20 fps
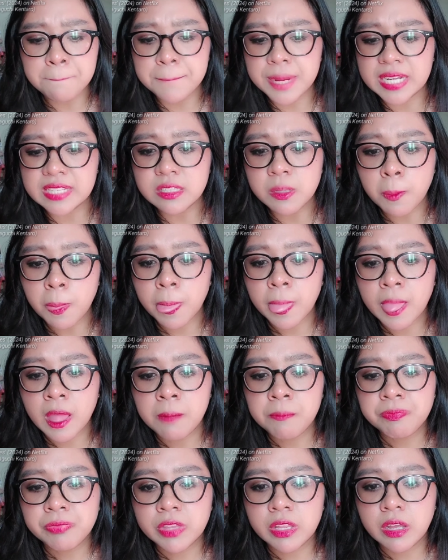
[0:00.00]
But
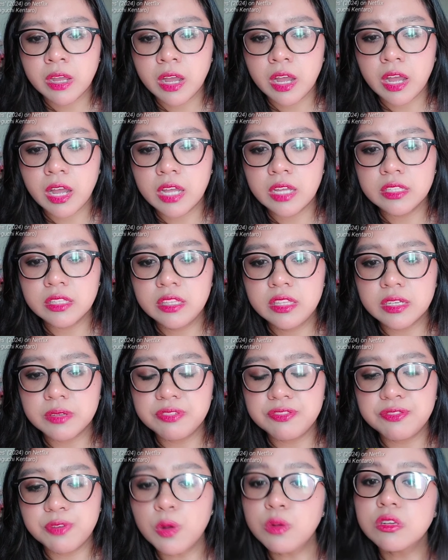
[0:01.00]

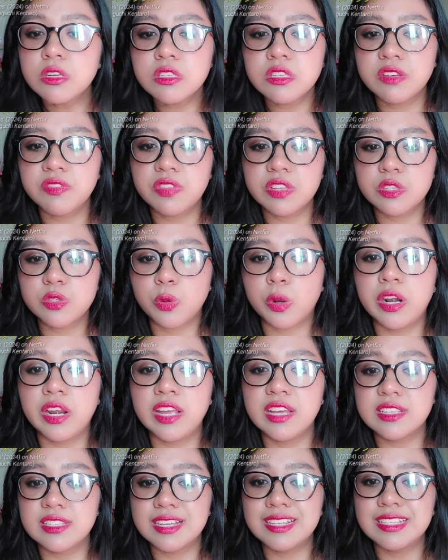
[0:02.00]
the focus of the
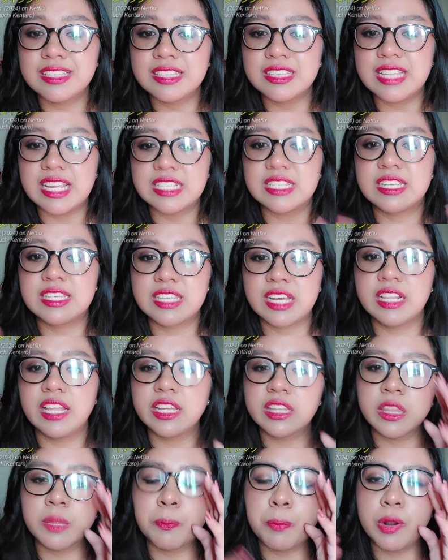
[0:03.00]
story isn't
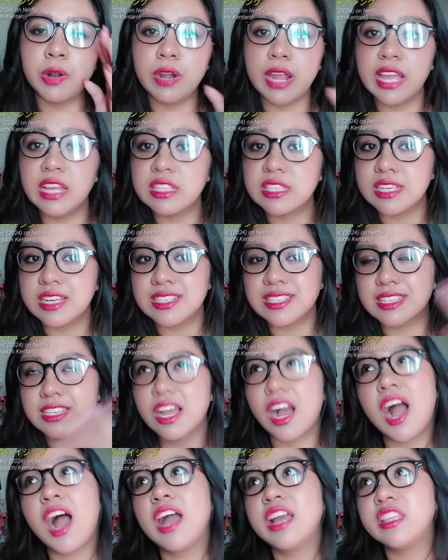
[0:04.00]
necessary. Like the parades,
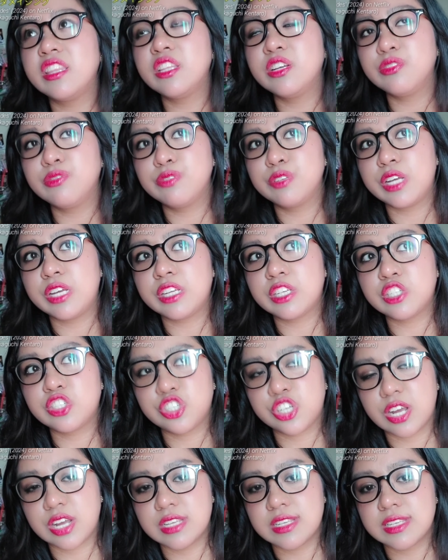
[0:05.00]
it's kind of like
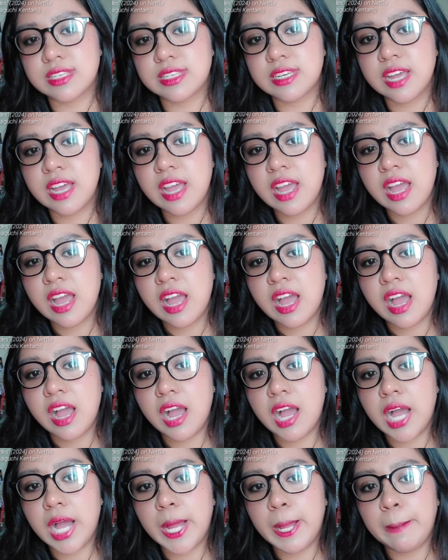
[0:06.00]
just
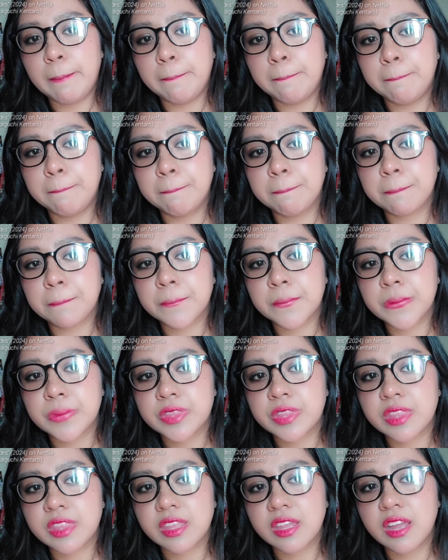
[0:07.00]
um,
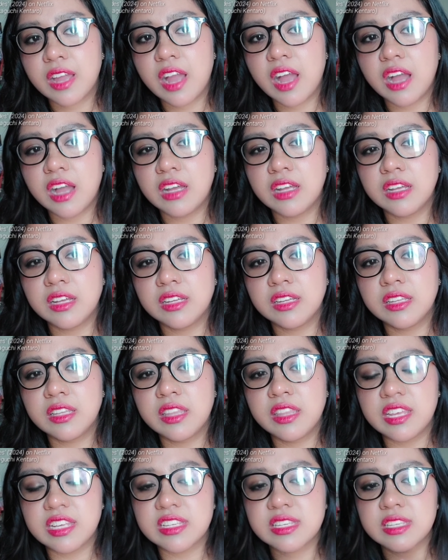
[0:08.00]
uh,
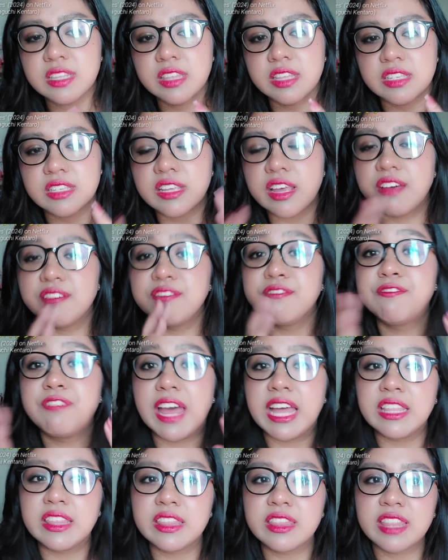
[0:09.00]
this this
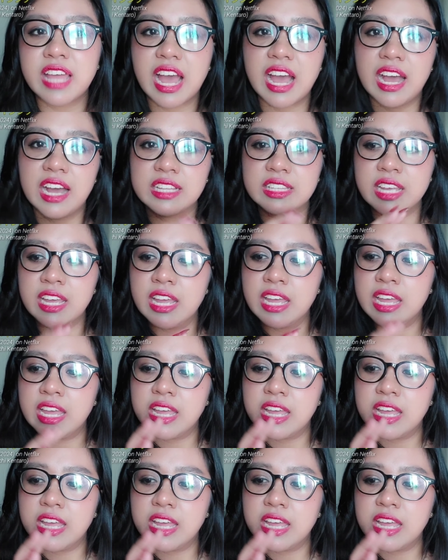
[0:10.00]
event that